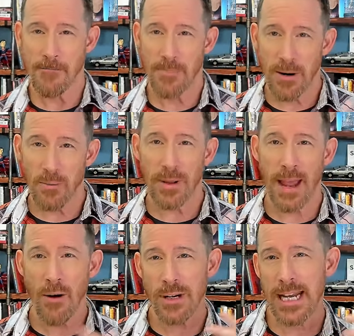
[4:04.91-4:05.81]
But
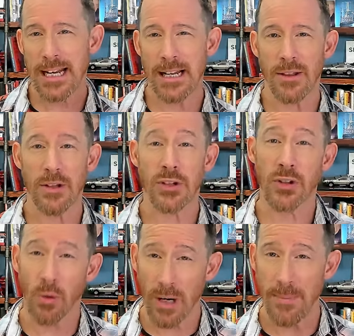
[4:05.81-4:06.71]
without getting the
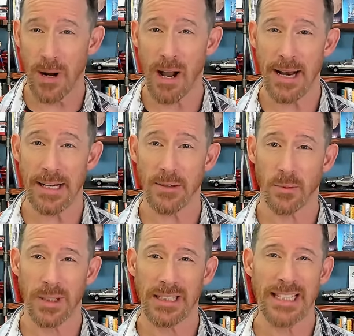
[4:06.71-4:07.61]
story behind it,
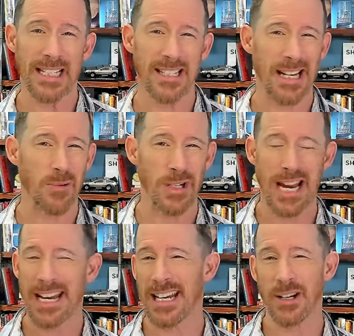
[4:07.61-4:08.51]
really, it's like we're
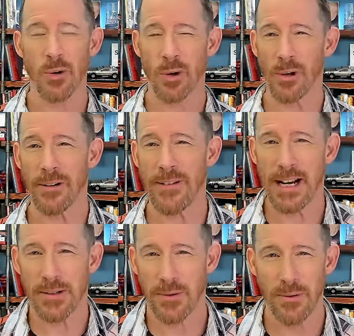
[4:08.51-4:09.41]
taking an order at a
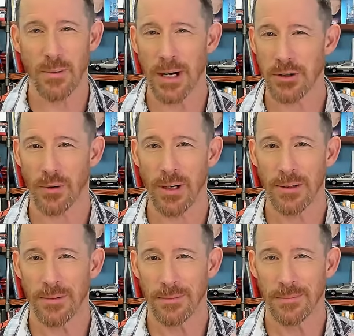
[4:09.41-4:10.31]
fast food restaurant.